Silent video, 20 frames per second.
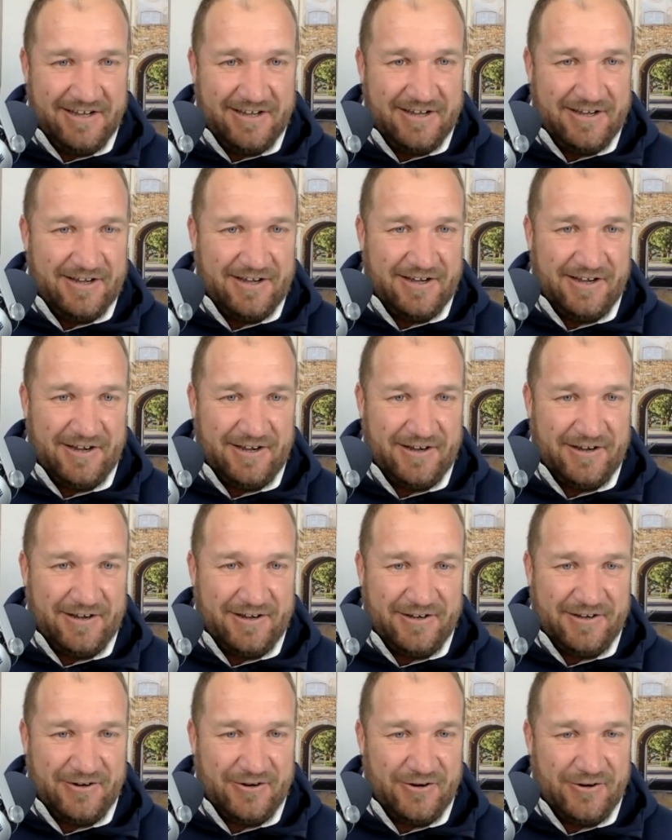Uh,
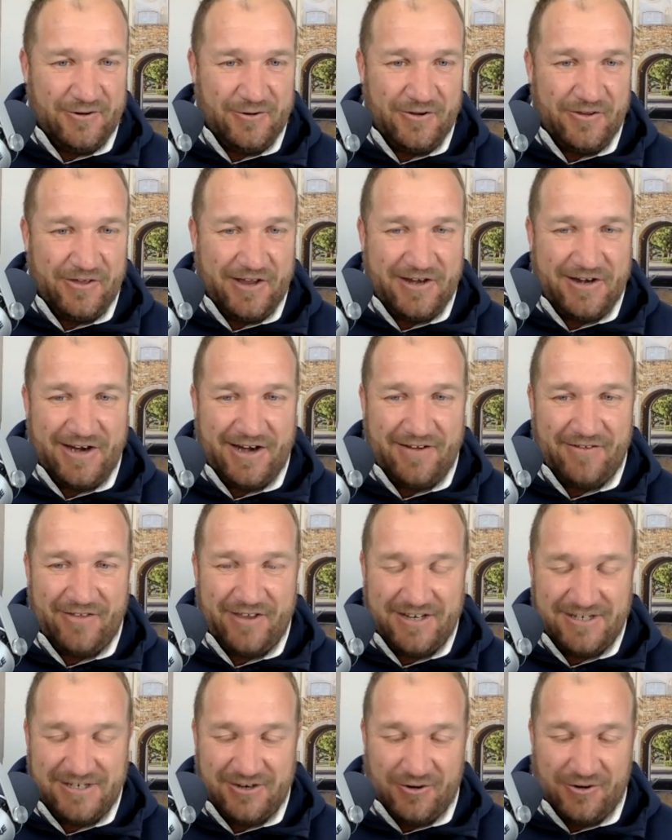you know, and all of that kind of
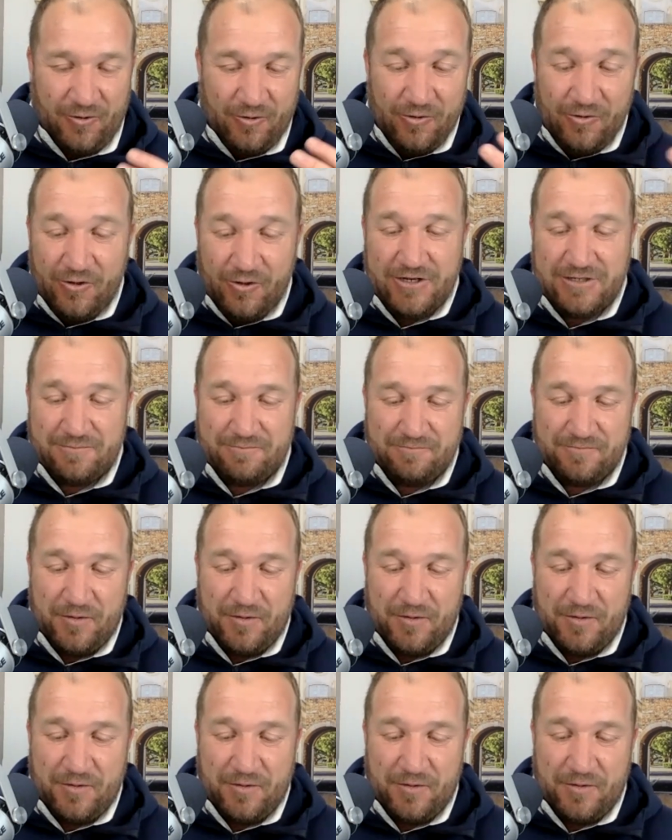thing. So you got all those